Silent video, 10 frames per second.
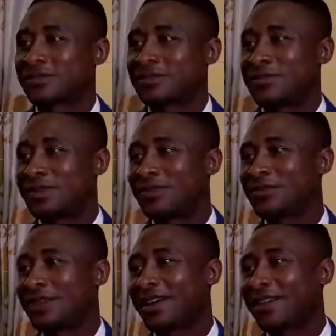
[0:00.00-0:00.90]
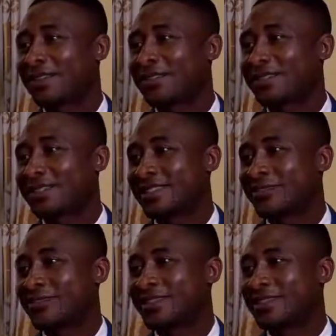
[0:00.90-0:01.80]
Many will argue
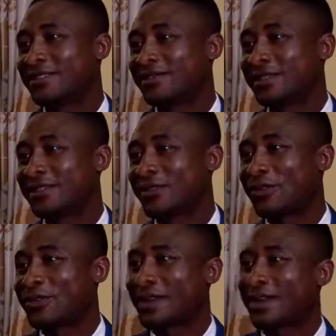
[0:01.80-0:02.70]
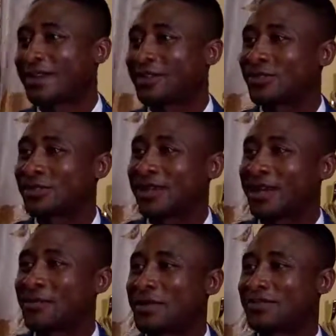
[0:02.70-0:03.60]
that will give an upper hand to the
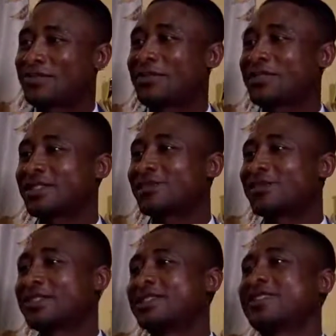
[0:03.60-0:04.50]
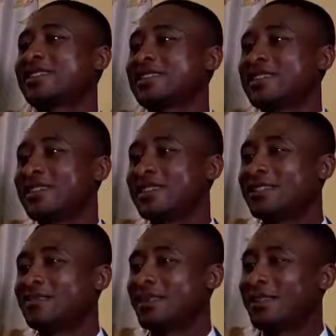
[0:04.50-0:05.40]
Amba boys to declare their
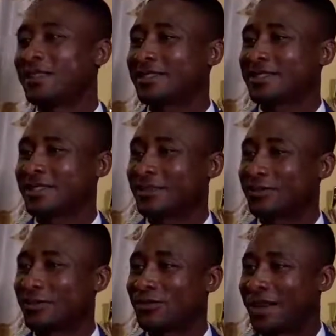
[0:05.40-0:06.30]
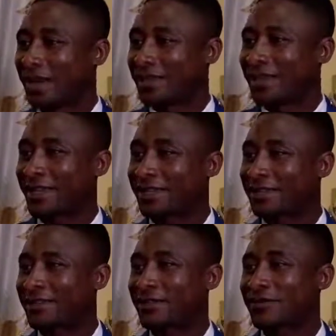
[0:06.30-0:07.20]
independence now. We've had
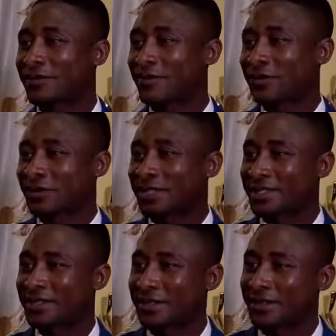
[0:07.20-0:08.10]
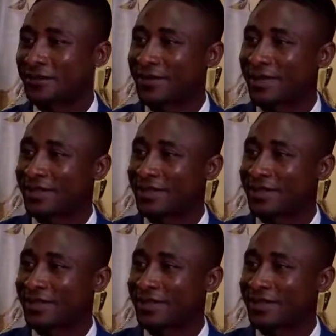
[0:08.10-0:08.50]
cases of them hoisting their flags.